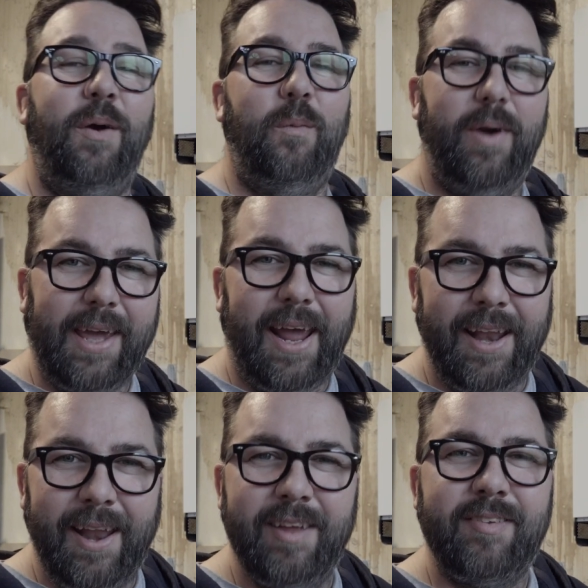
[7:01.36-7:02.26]
we're
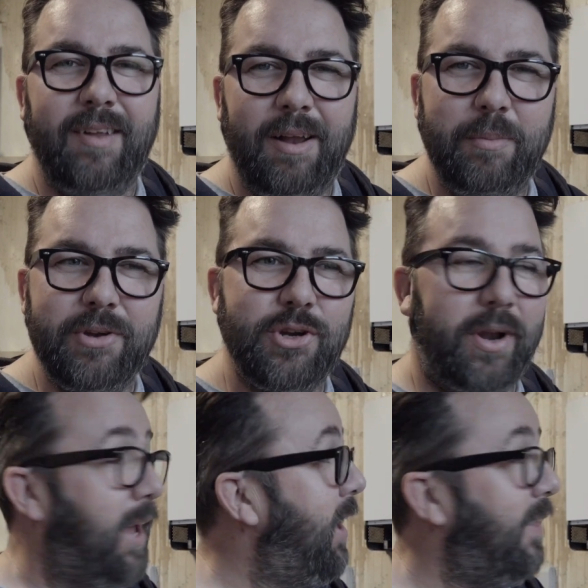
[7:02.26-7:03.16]
getting there slowly but
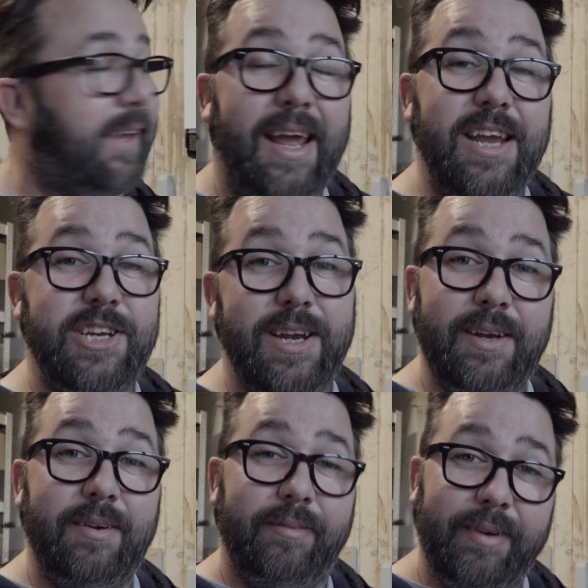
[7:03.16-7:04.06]
surely. The
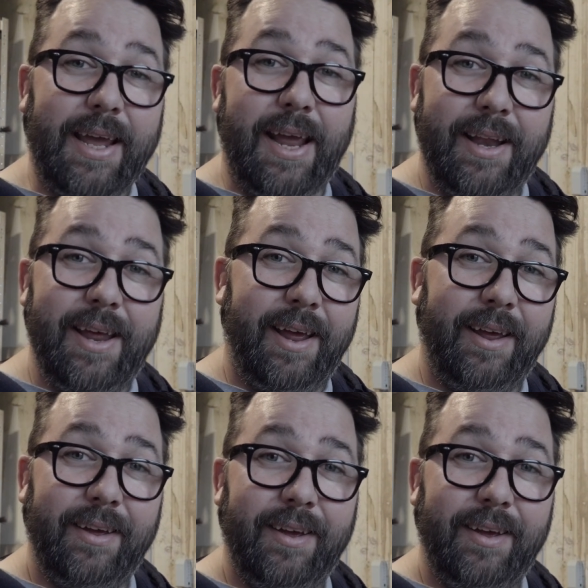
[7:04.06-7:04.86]
kitchen, we're getting there.